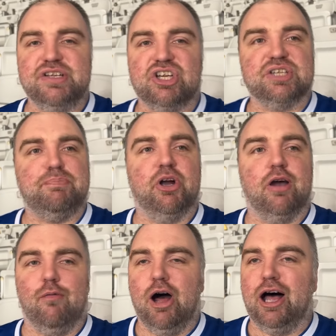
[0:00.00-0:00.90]
just put it
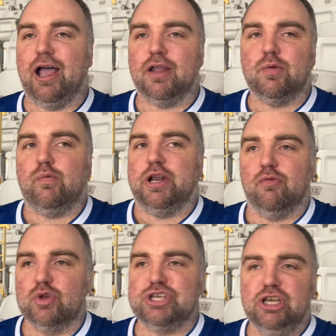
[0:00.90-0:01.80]
wide when it
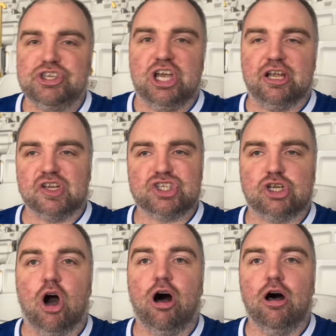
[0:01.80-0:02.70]
was easier to
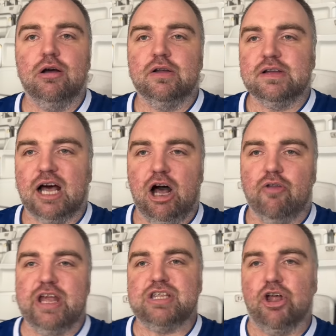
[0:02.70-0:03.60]
score. How have
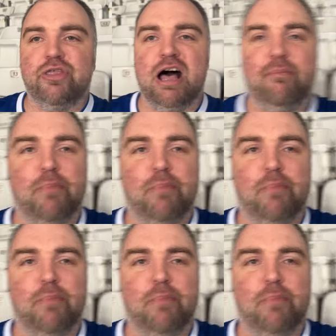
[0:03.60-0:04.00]
they done that,